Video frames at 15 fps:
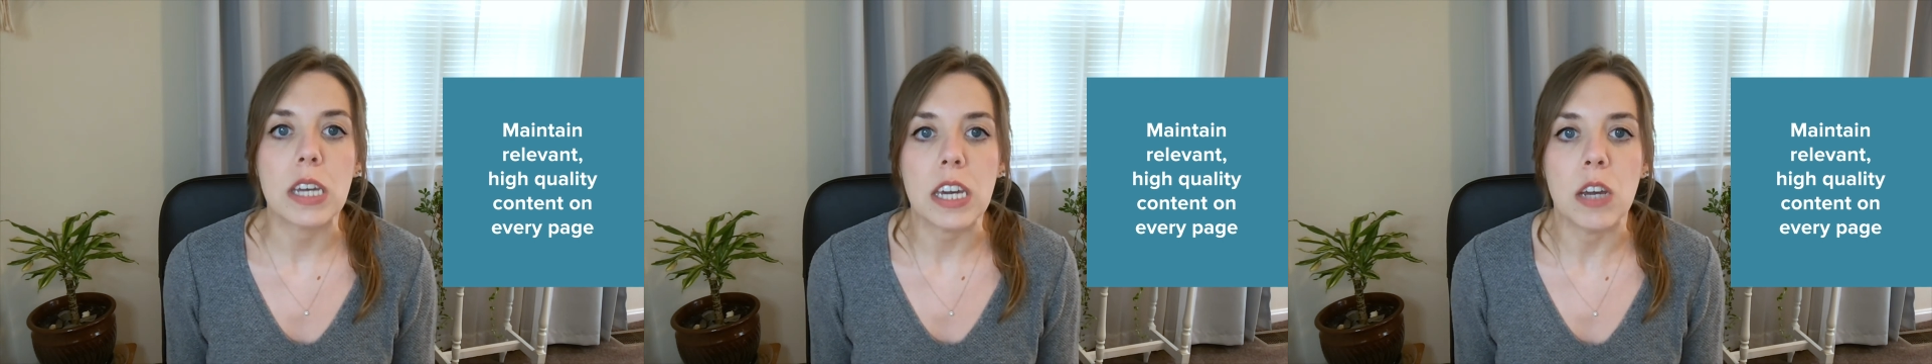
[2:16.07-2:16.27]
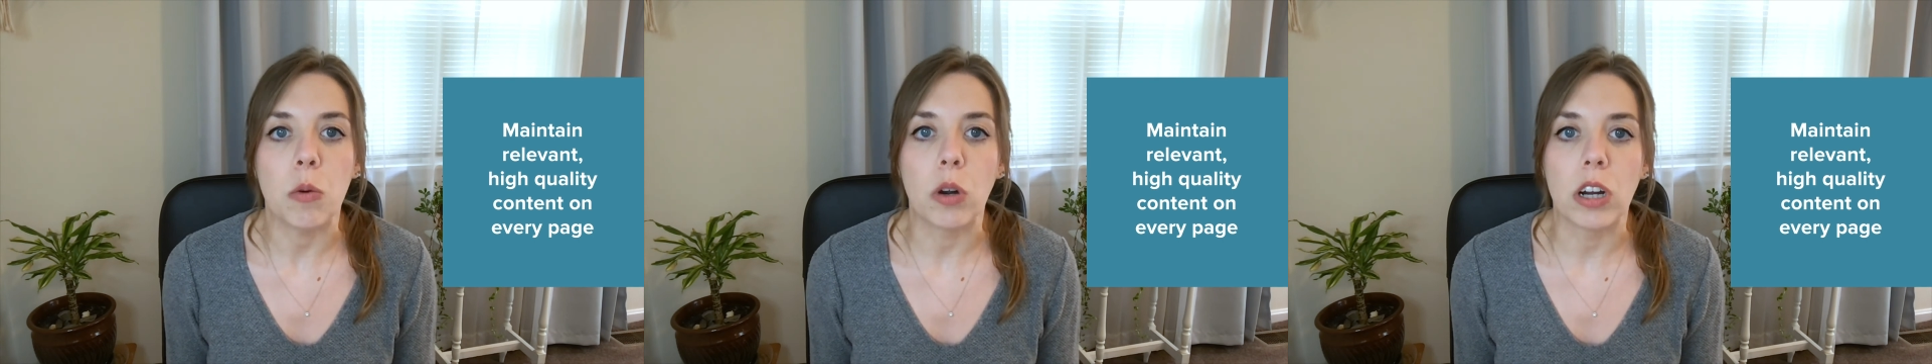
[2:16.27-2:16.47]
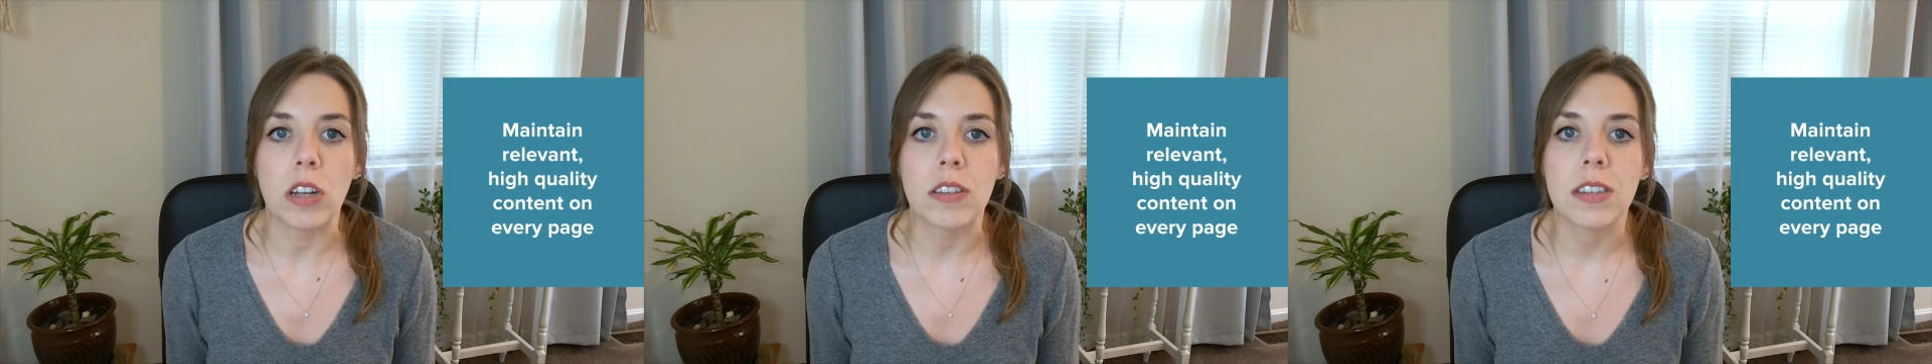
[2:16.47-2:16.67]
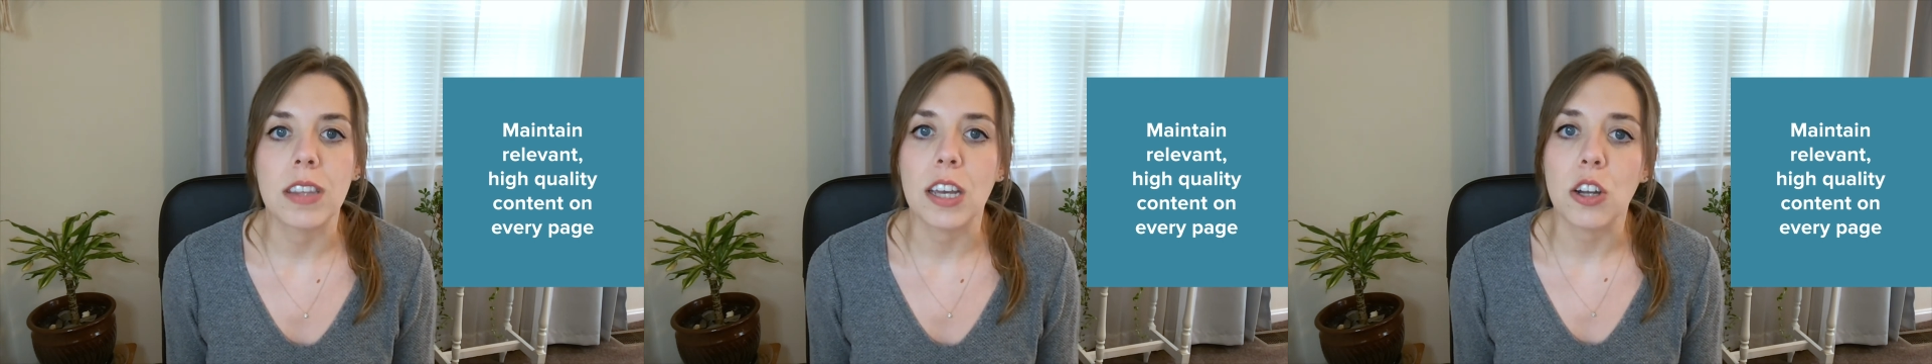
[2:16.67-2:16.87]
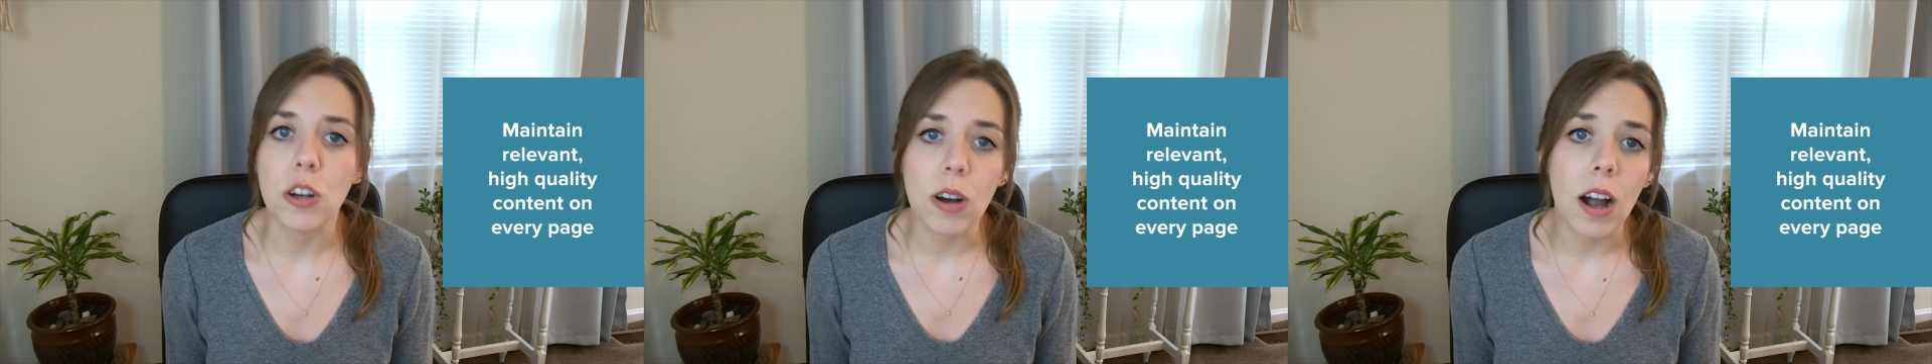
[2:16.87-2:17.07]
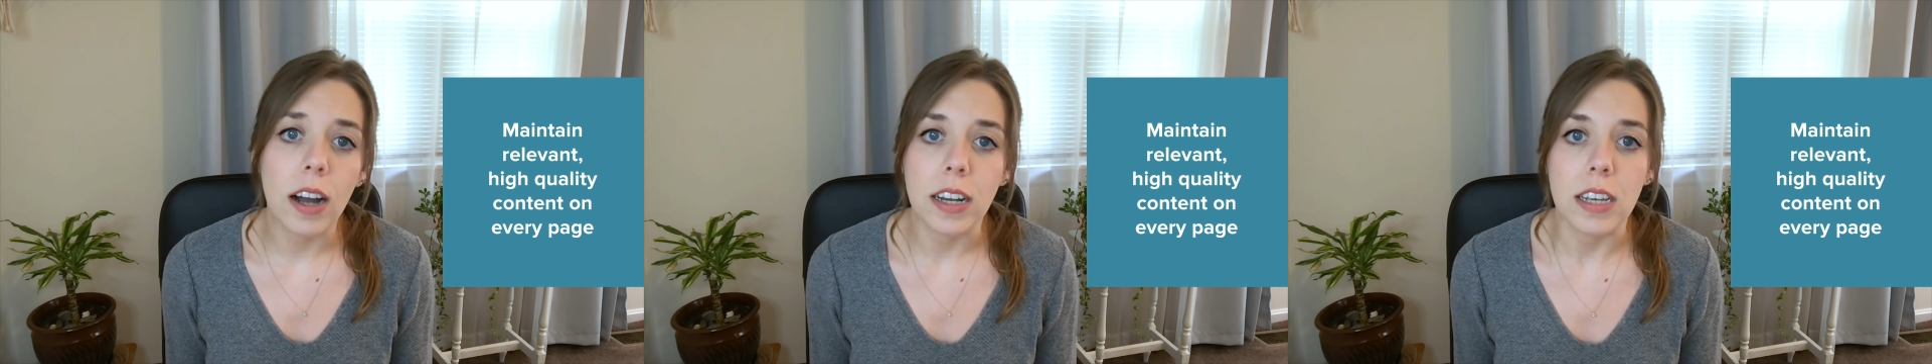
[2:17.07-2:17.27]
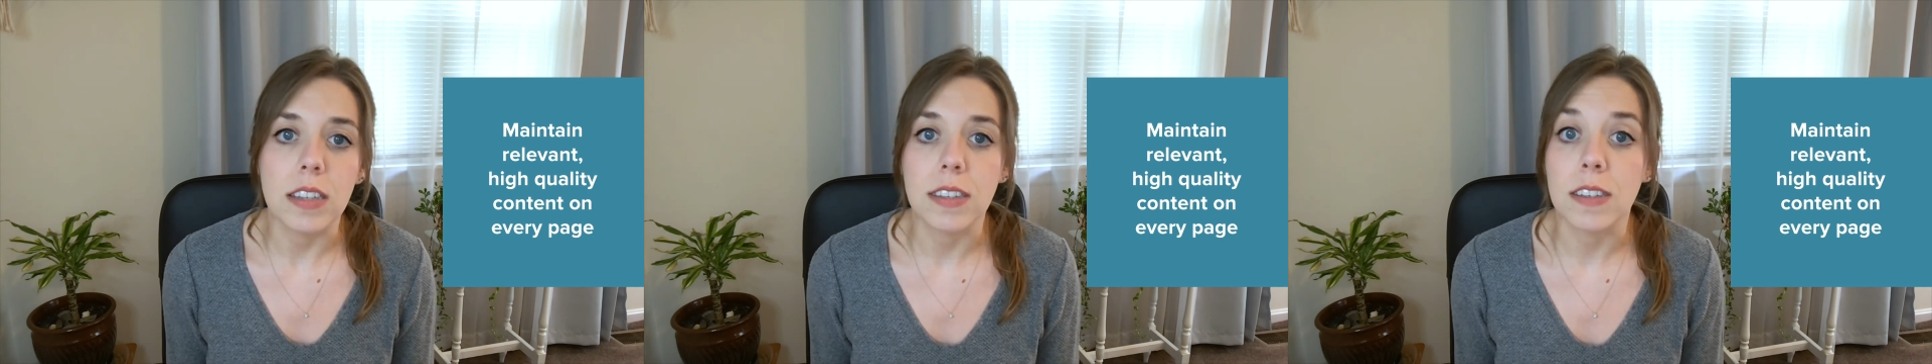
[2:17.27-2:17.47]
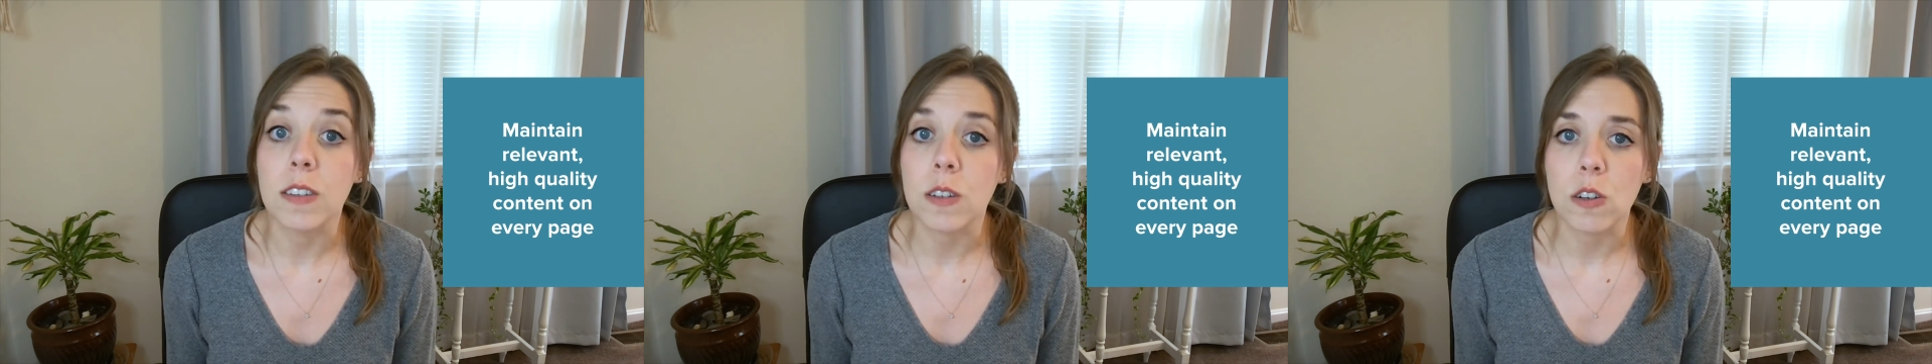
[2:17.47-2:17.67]
keywords that your
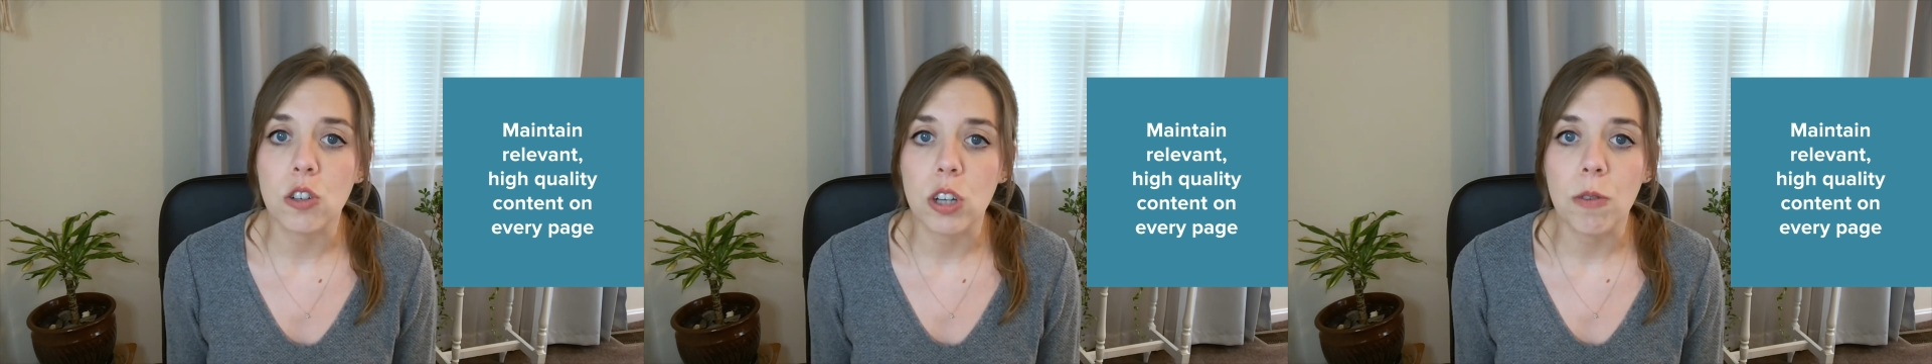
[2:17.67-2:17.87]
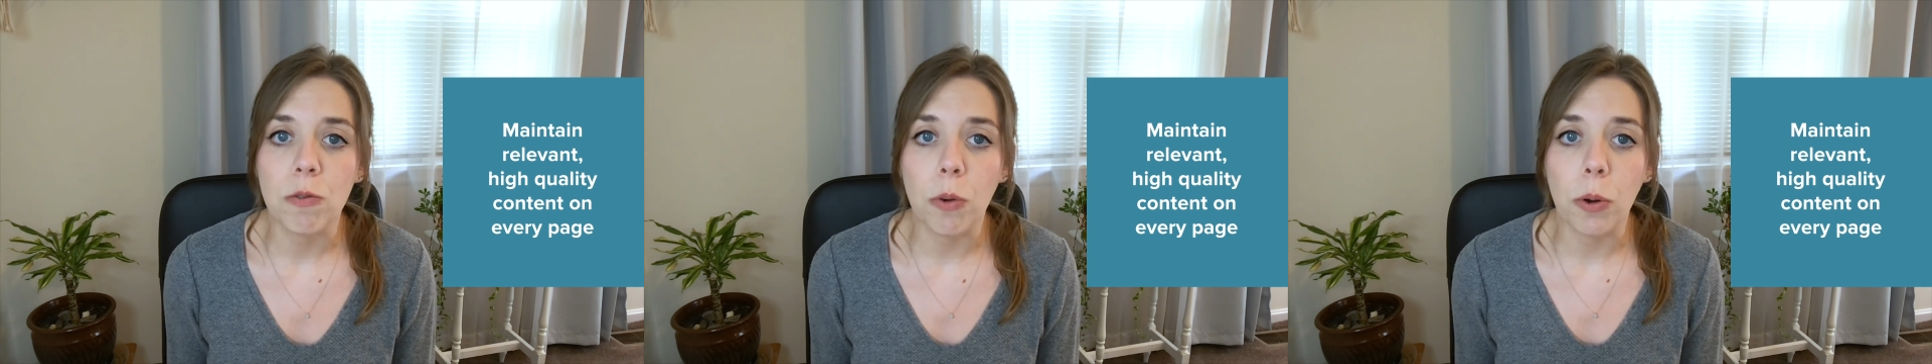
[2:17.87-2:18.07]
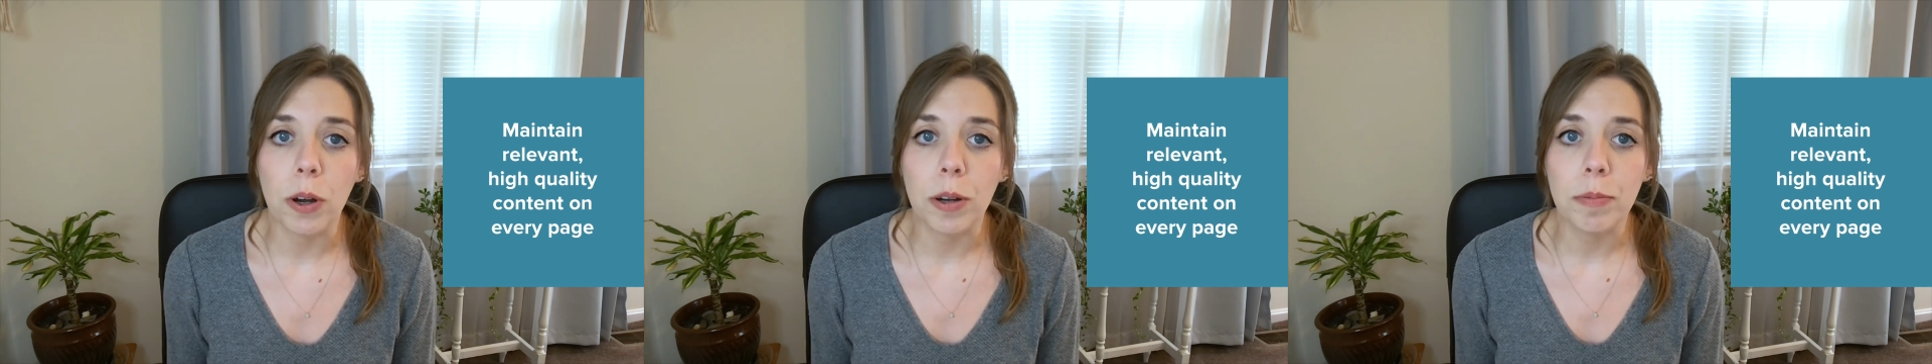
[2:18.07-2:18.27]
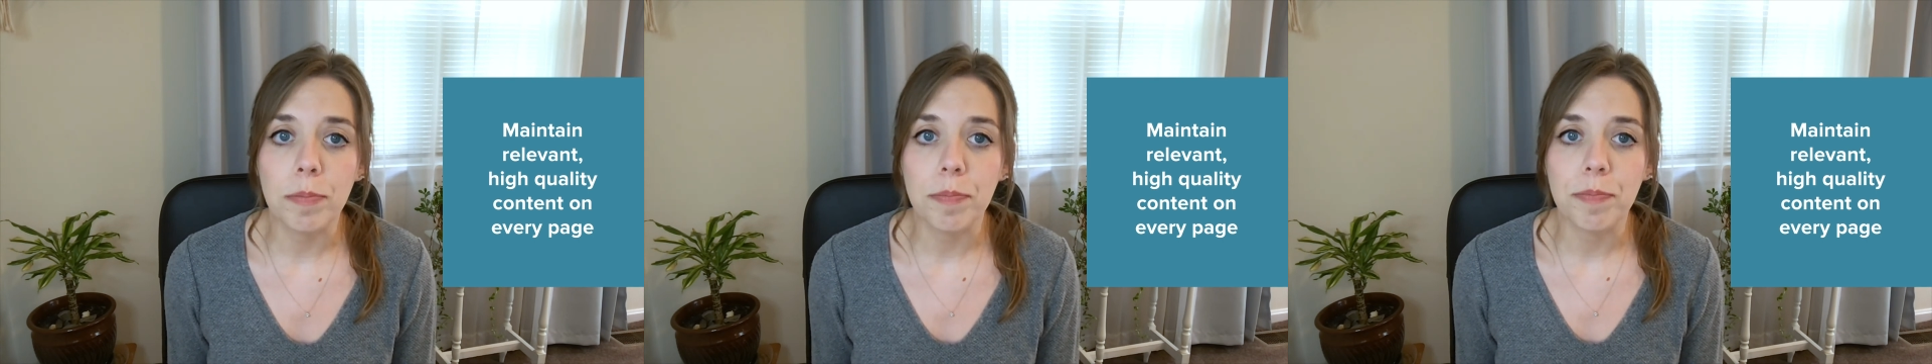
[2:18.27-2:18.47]
audience is searching for.